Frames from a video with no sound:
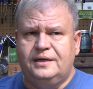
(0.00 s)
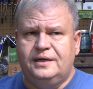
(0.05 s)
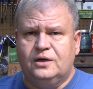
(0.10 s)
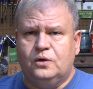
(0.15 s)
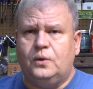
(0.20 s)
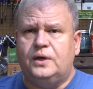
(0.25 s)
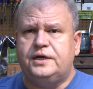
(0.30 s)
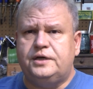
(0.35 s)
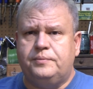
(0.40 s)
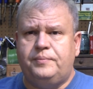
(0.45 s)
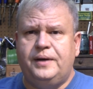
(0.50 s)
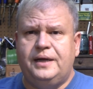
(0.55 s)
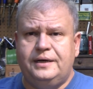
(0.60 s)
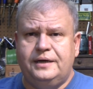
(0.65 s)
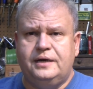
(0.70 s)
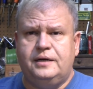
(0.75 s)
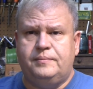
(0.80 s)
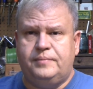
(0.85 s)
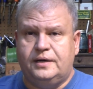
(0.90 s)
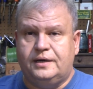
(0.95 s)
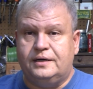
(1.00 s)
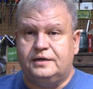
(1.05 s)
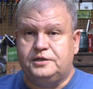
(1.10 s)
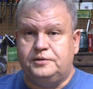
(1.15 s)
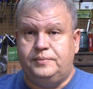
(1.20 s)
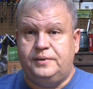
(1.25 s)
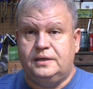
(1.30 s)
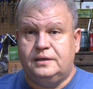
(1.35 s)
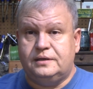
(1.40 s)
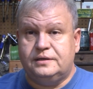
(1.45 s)
quite dependent upon it,
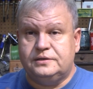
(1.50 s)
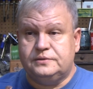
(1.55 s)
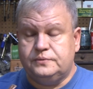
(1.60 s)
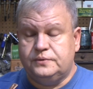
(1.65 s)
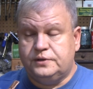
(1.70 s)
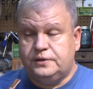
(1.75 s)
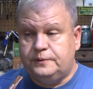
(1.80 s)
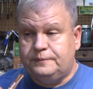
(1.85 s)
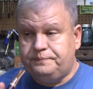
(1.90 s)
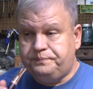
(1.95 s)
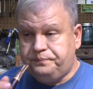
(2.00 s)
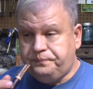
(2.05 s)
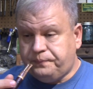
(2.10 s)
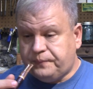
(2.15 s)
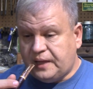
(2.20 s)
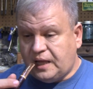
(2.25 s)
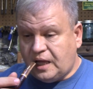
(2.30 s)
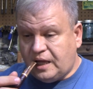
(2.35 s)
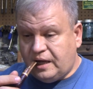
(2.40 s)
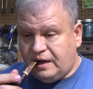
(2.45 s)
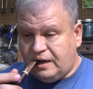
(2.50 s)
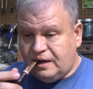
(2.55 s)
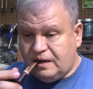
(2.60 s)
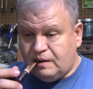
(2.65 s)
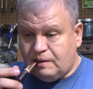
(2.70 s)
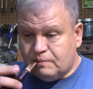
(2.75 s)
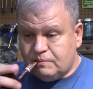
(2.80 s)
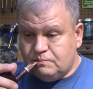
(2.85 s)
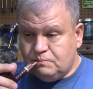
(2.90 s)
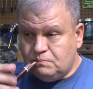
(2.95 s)
to be honest with you.
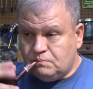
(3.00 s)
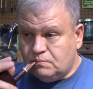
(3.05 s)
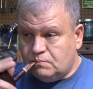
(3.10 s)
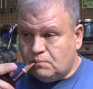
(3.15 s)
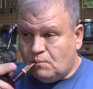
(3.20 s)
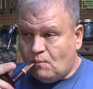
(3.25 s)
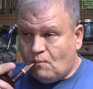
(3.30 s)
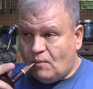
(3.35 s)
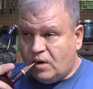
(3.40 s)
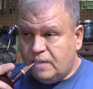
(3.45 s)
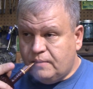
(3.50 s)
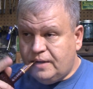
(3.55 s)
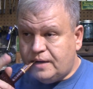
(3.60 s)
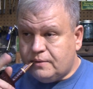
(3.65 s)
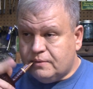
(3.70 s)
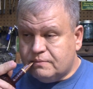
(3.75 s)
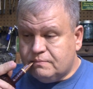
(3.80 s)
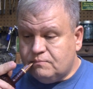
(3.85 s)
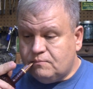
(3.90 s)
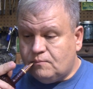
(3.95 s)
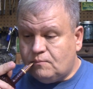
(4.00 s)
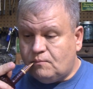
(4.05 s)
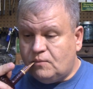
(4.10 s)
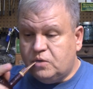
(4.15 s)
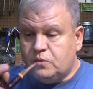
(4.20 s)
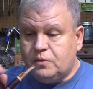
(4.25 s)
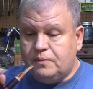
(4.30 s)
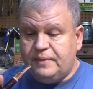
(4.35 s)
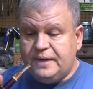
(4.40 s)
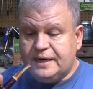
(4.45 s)
But
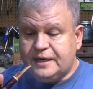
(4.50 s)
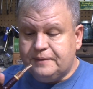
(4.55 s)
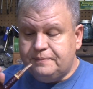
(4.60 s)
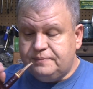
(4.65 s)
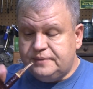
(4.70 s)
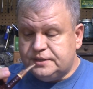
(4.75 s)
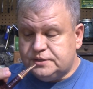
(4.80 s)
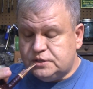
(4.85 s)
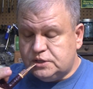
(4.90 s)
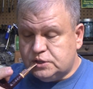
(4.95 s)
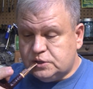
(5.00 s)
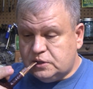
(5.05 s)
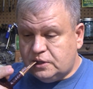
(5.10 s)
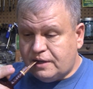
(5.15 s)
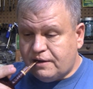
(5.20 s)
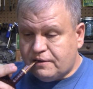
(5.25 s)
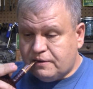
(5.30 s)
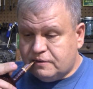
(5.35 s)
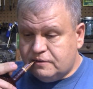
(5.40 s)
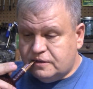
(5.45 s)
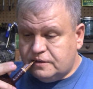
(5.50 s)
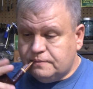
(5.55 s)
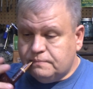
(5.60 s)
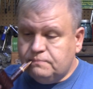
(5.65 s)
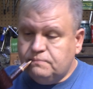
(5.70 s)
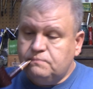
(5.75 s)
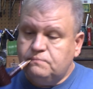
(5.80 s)
we're back in business, so that's good.